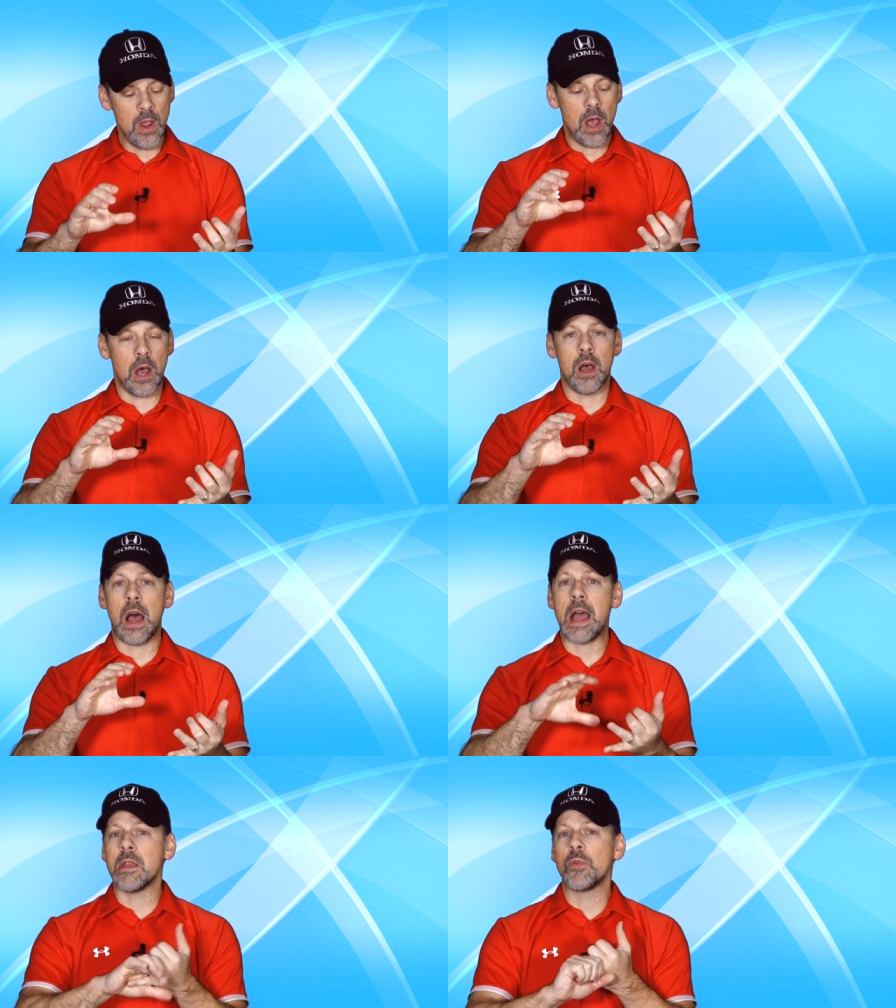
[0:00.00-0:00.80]
Uh,
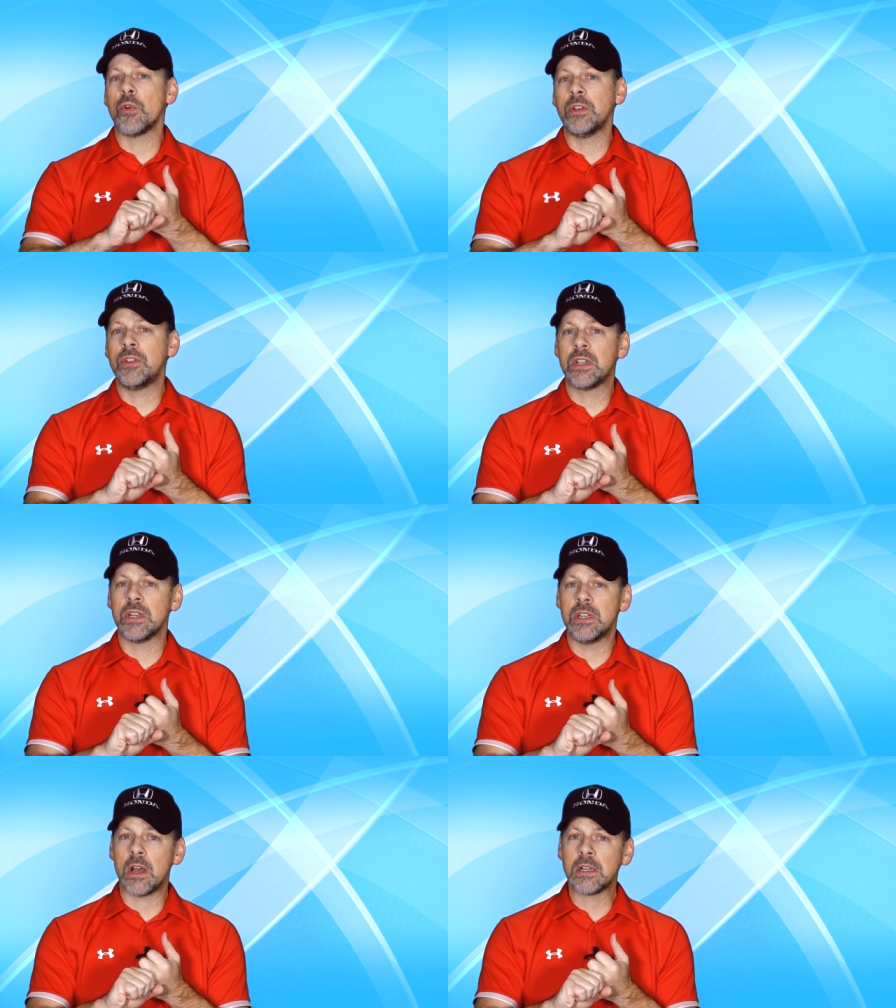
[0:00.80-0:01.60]
I am going to
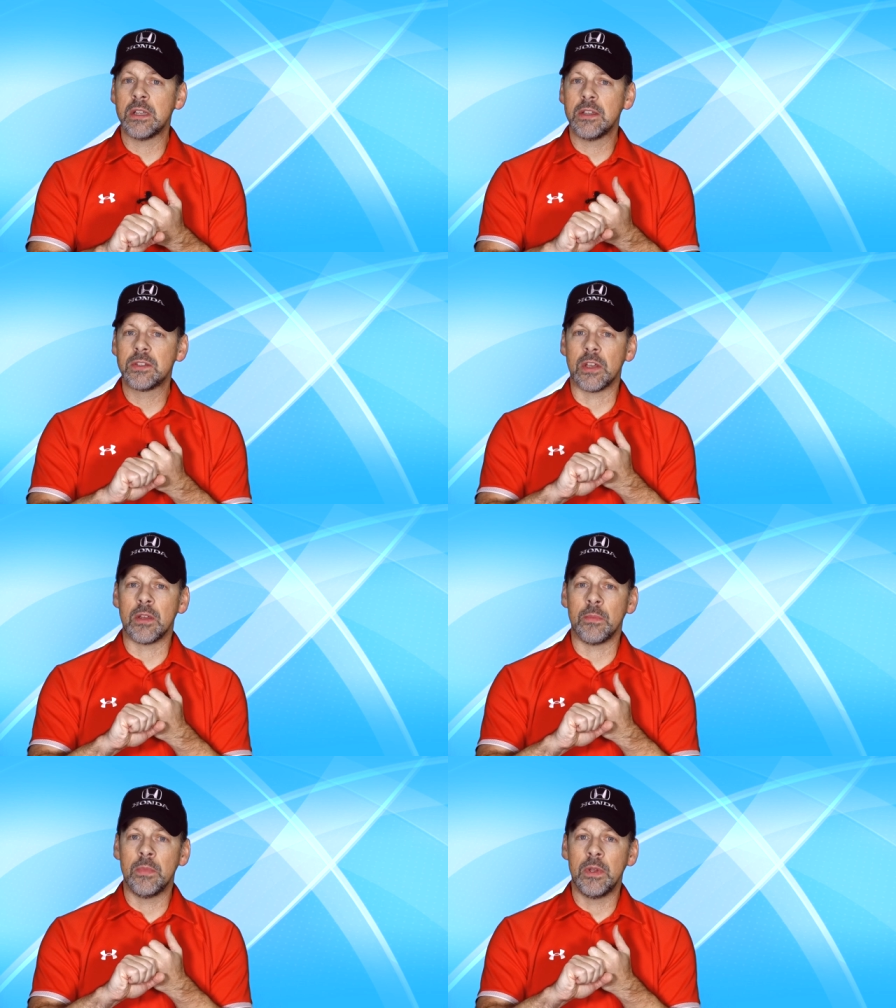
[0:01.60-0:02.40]
conduct
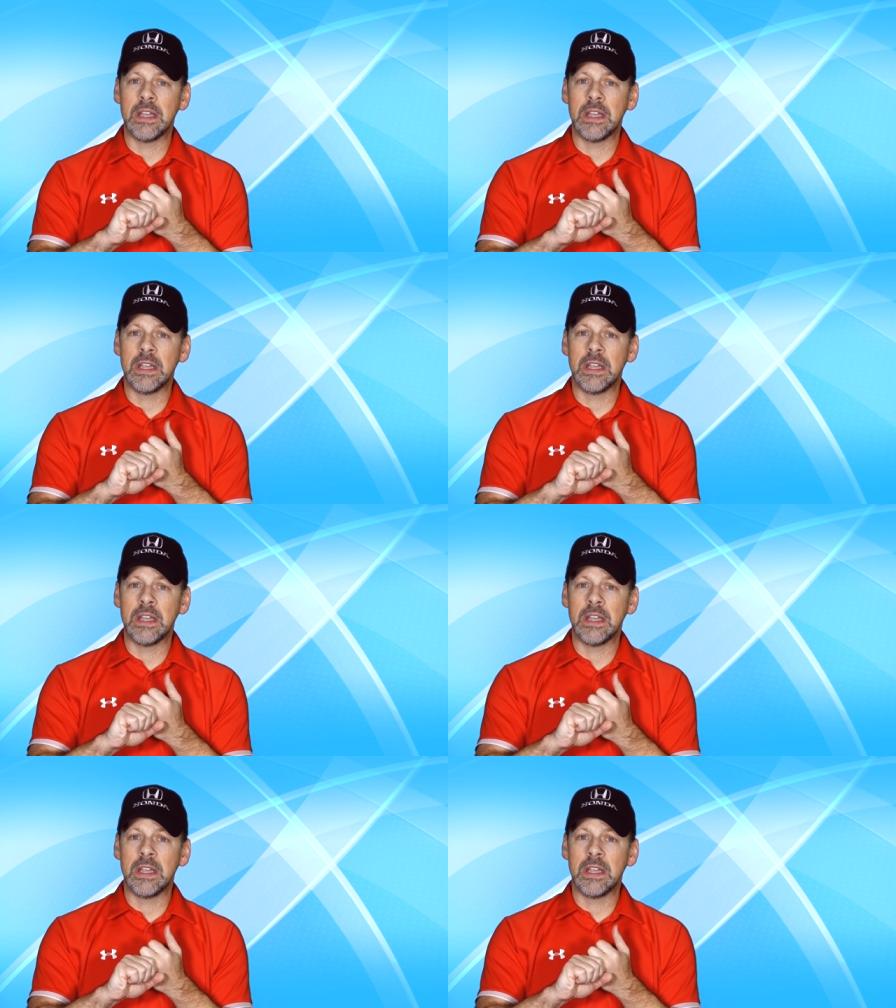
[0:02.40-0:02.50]
some